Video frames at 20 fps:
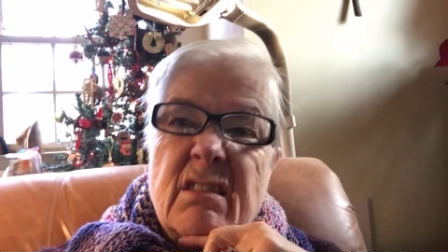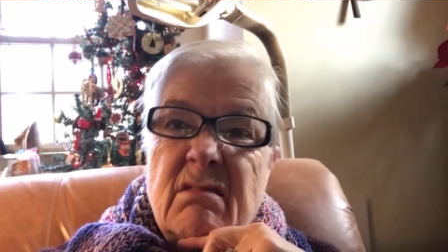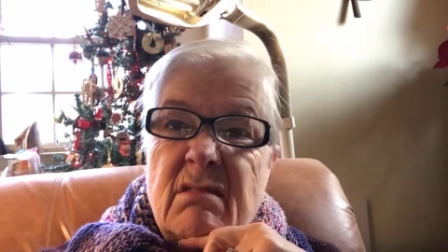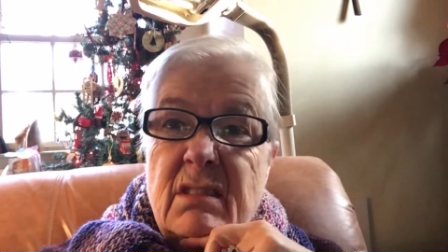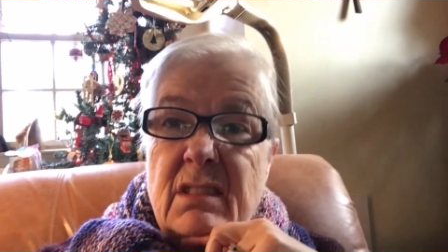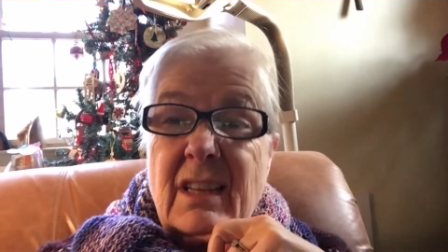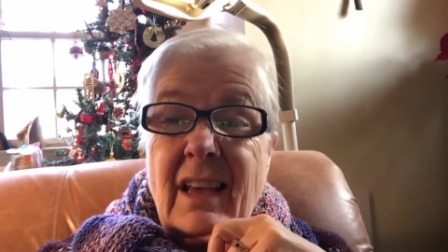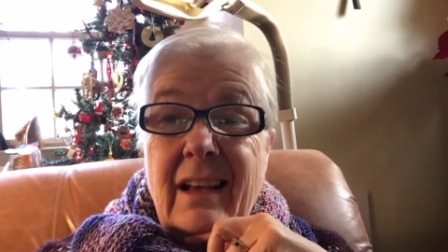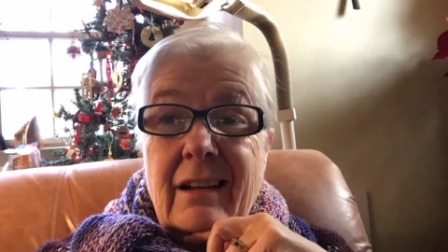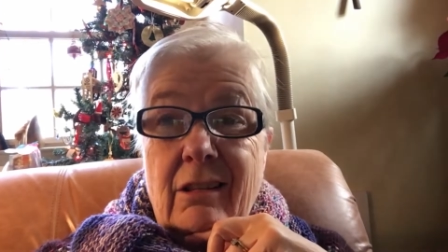
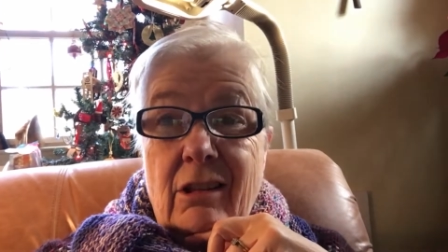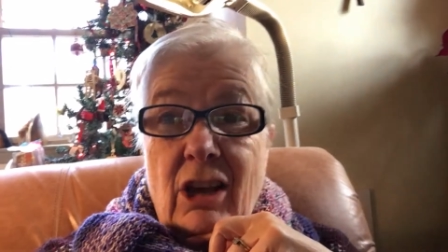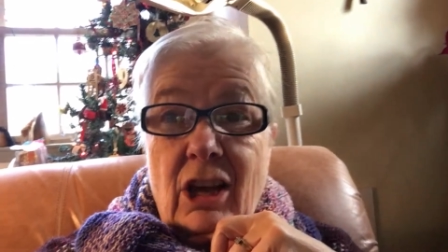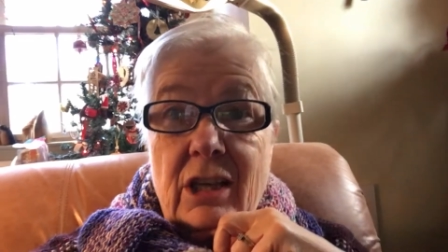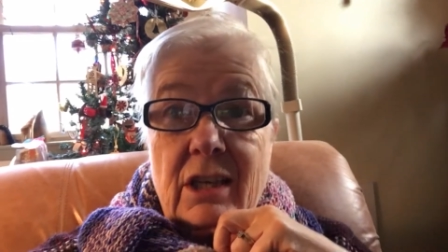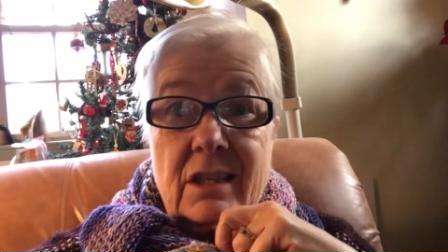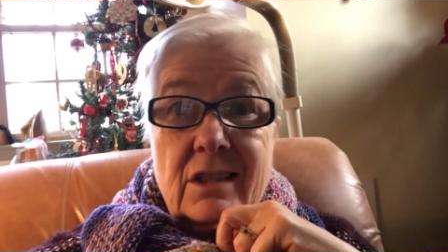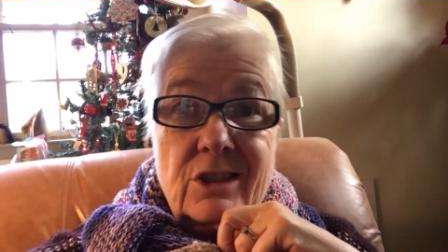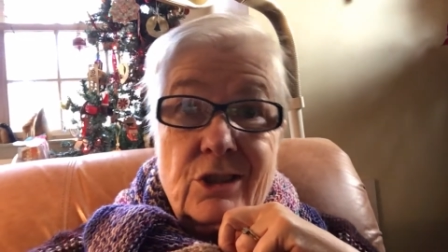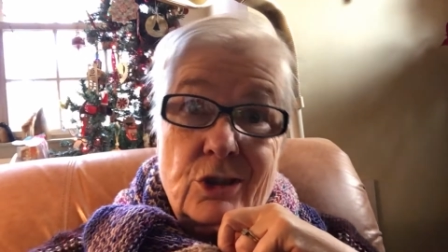sat a lot
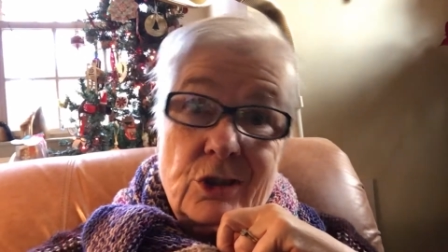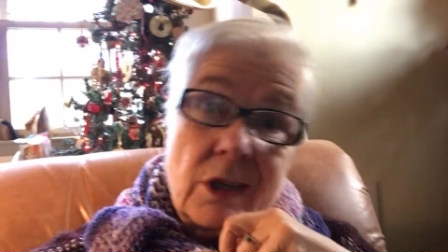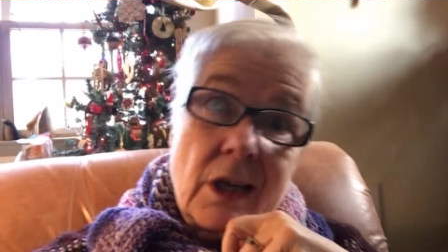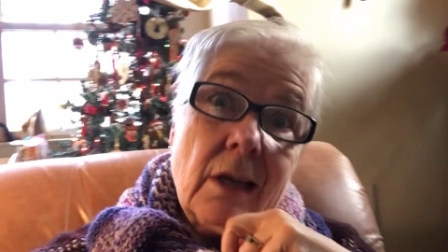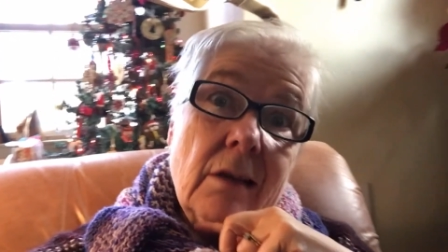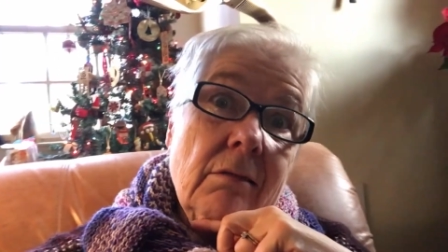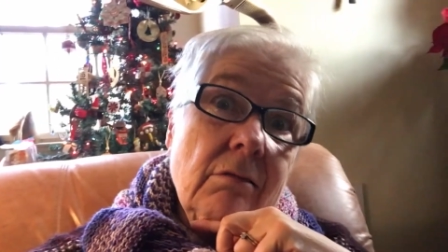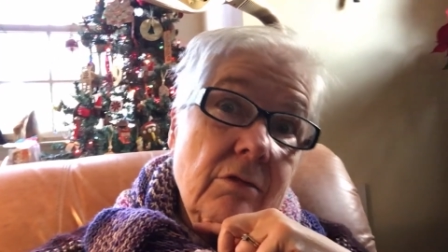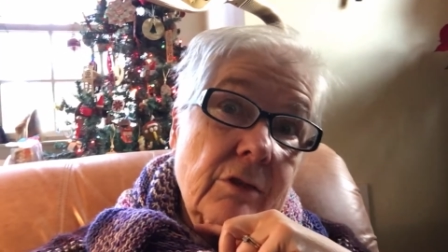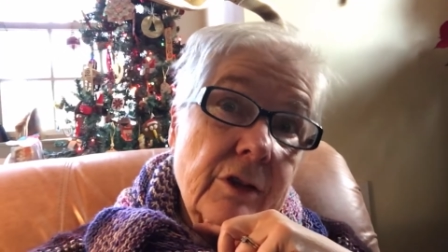
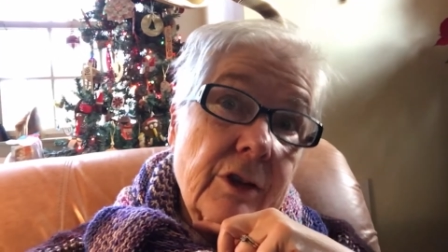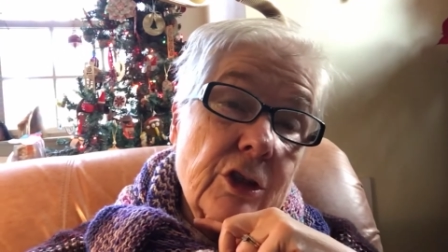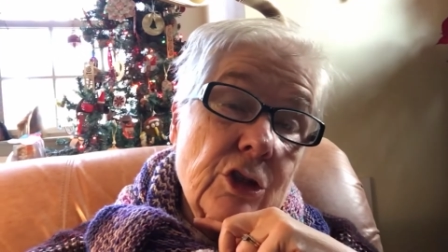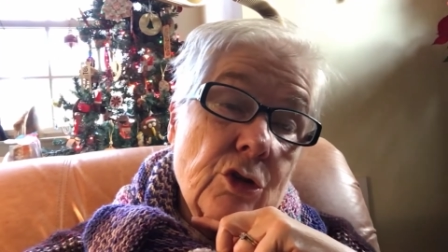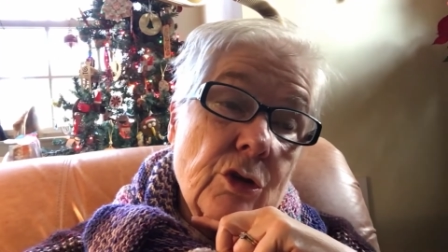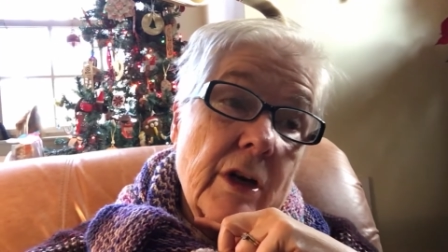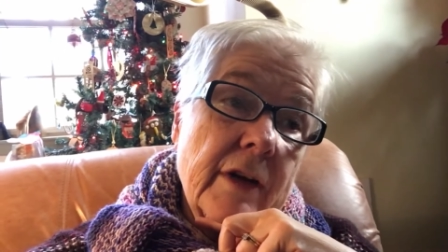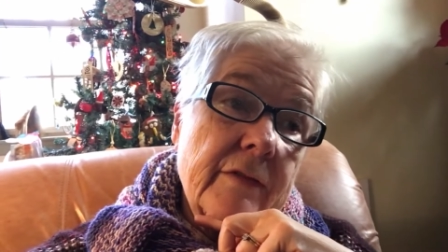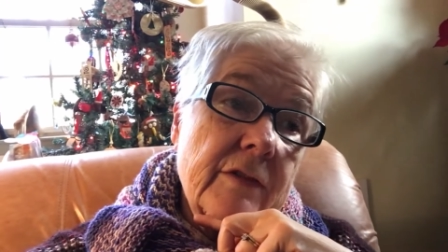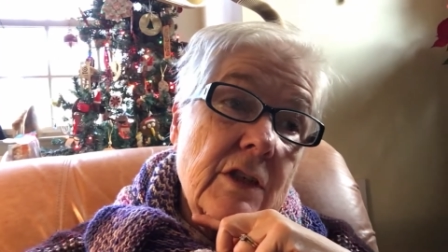yesterday with the
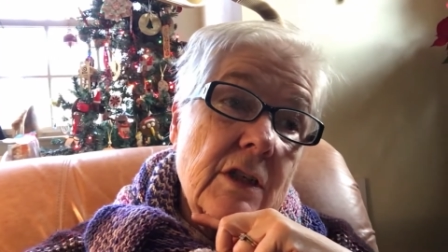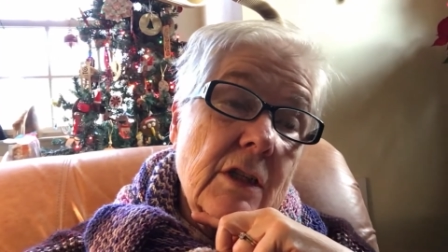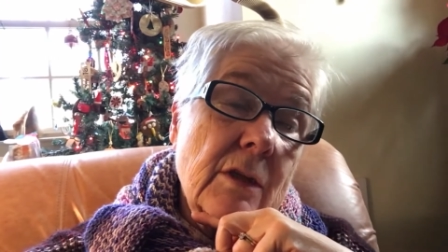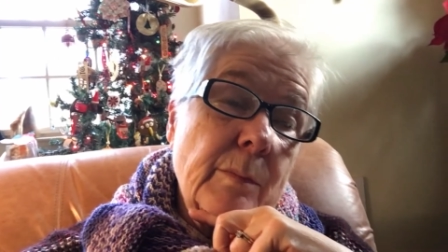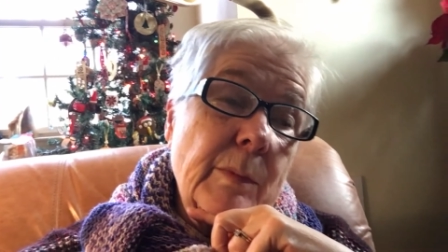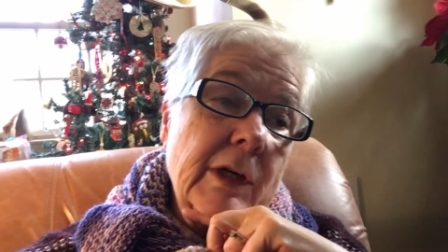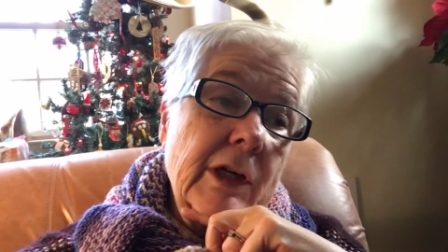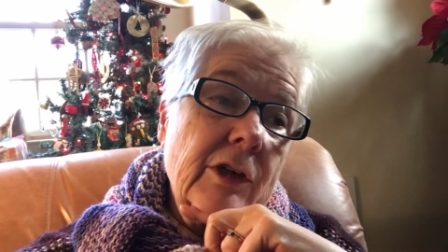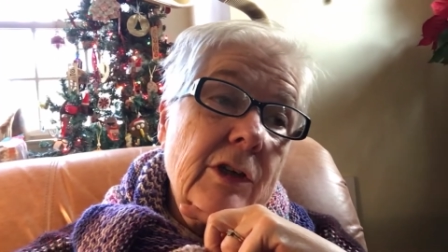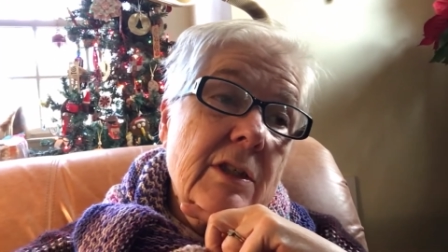drive to the
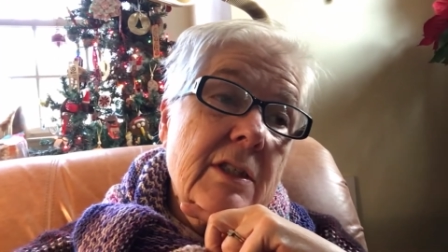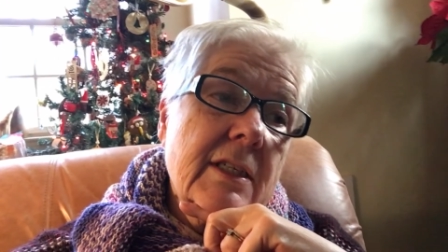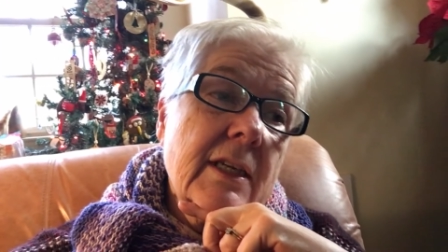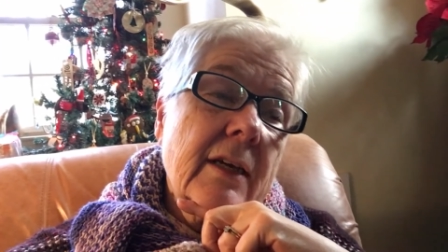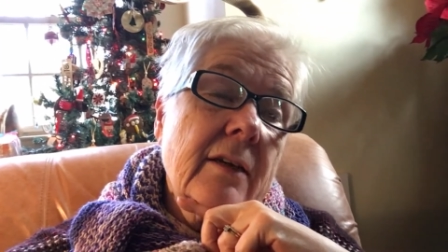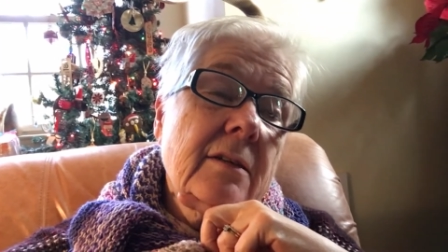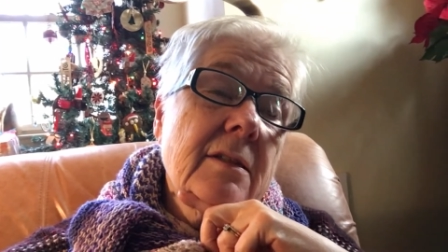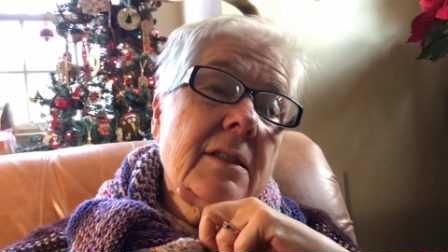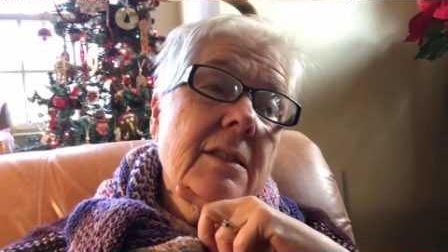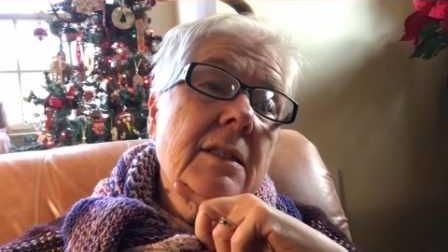parents'
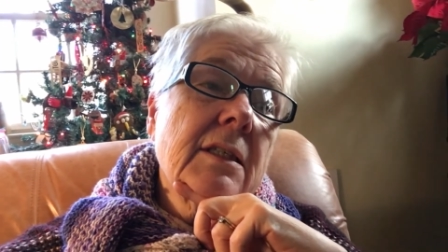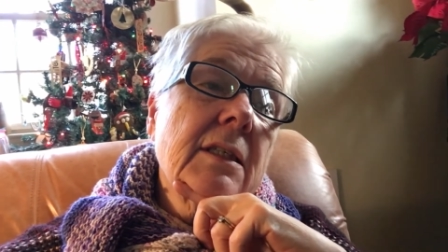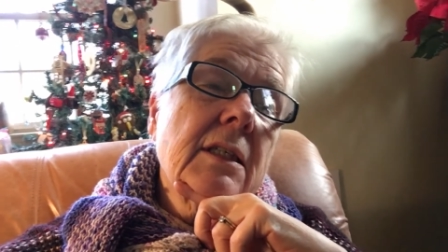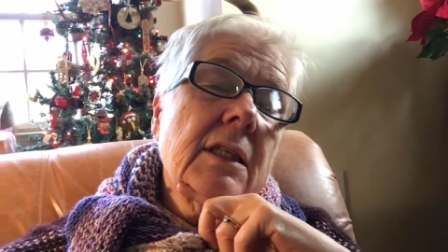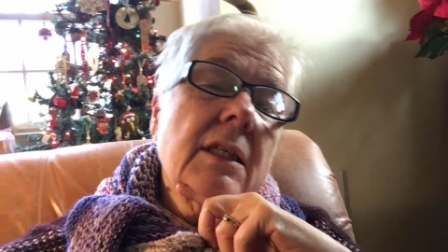house.